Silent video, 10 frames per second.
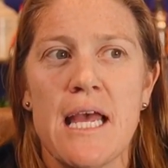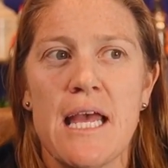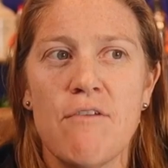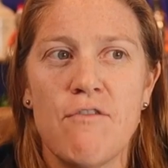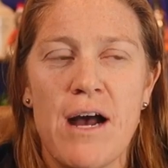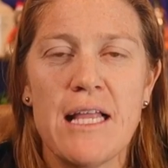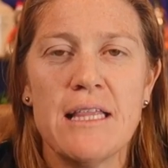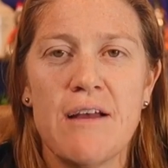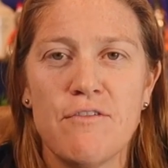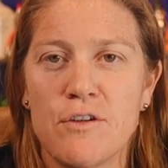if I
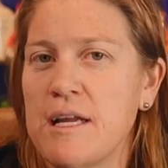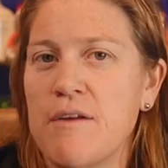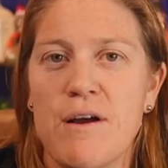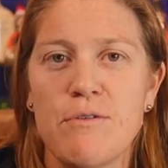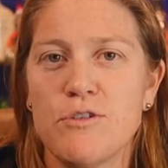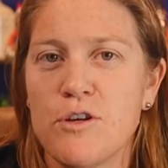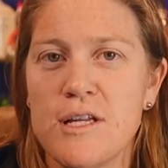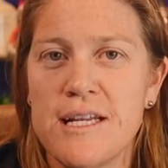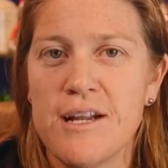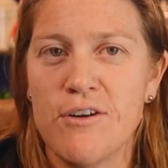left her, like if I was
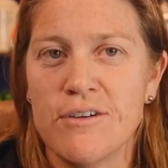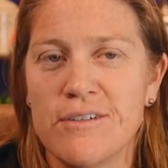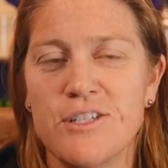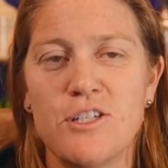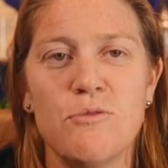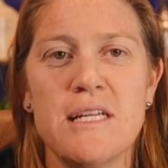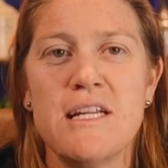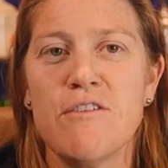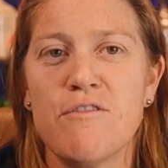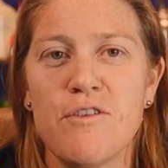cooking dinner and she was in
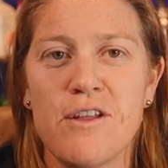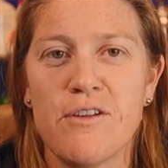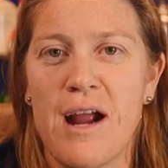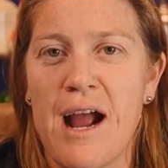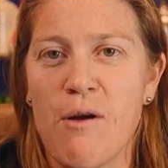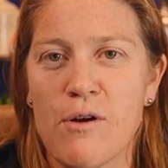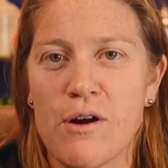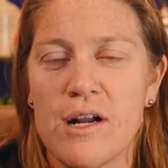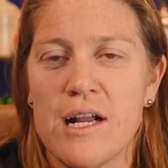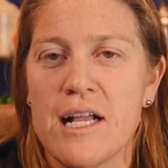here for another hour,
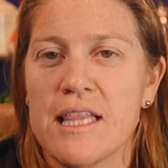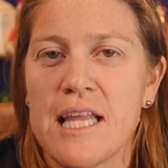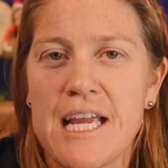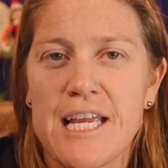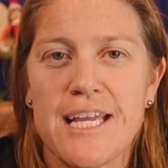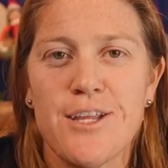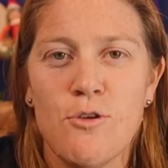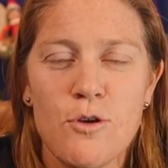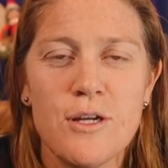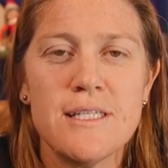like
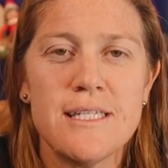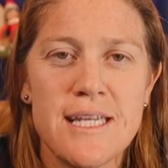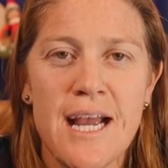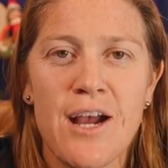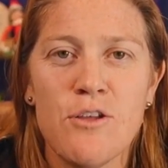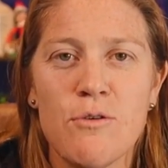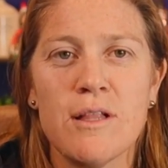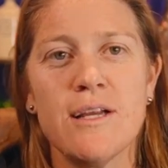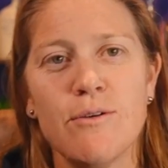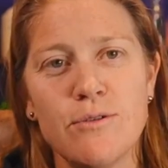you could see how you
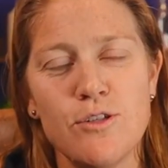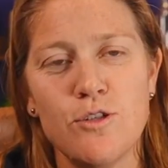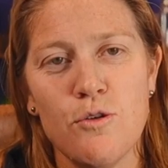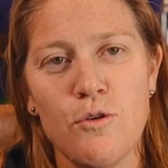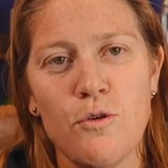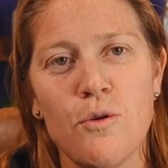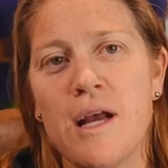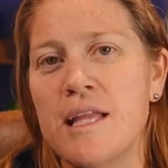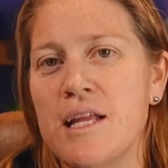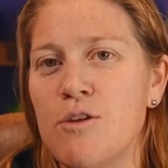click on zoo
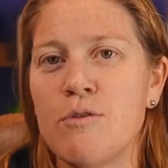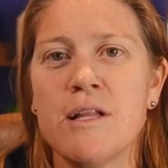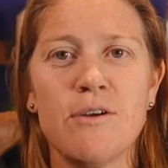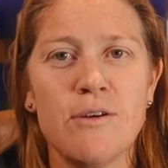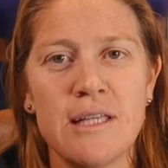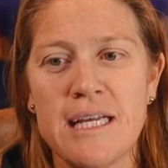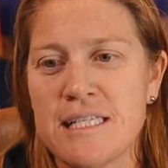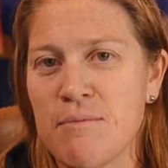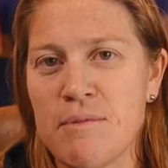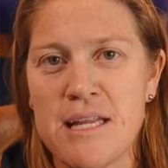and then you click on like
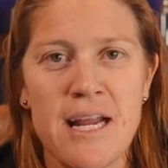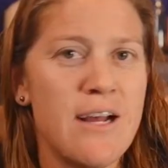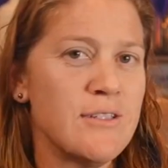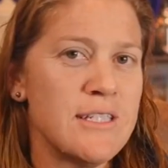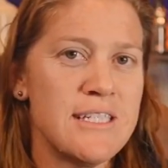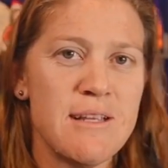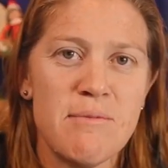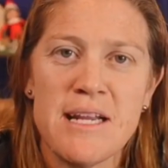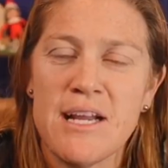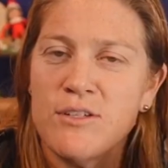something else and
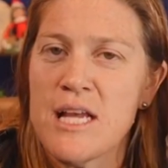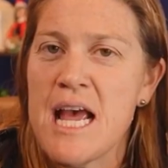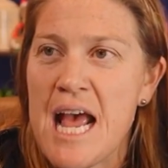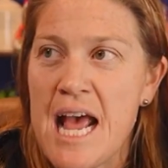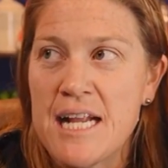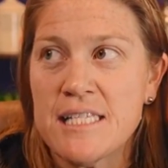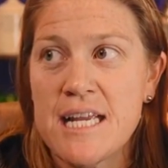something else. And it's like,